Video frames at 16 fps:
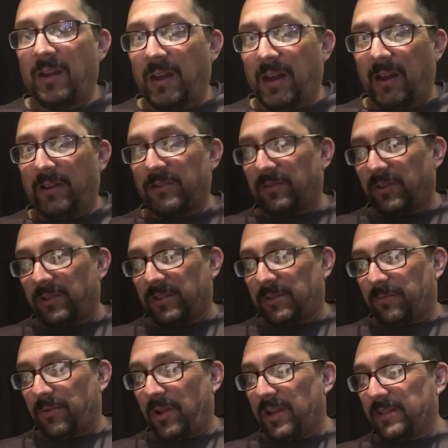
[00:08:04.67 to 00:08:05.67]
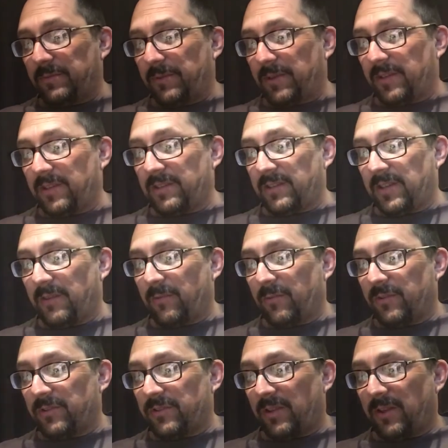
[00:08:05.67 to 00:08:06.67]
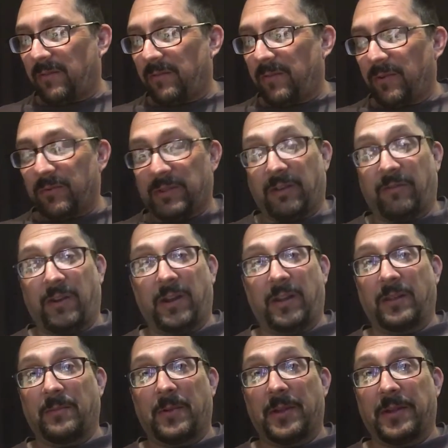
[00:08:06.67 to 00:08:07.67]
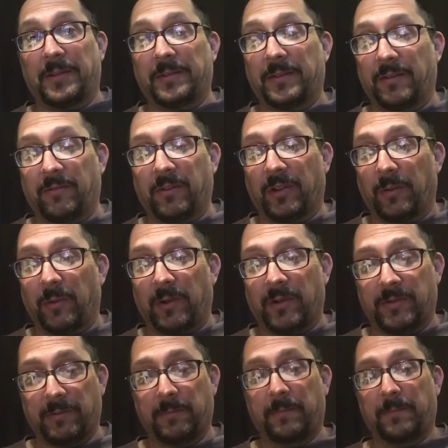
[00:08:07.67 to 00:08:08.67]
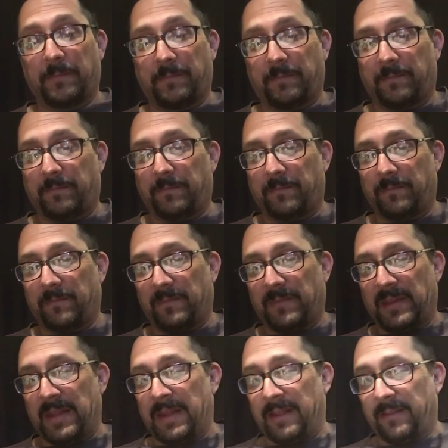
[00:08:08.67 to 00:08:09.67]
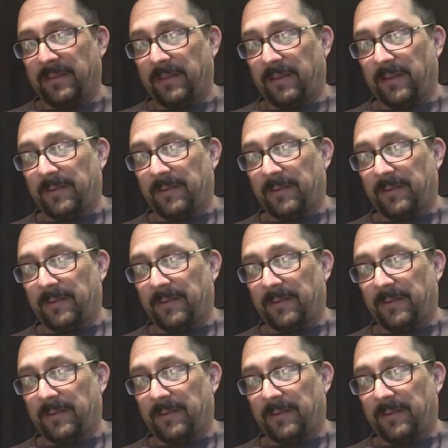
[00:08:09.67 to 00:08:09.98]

I was really surprised because it was like right on the money. It really was, and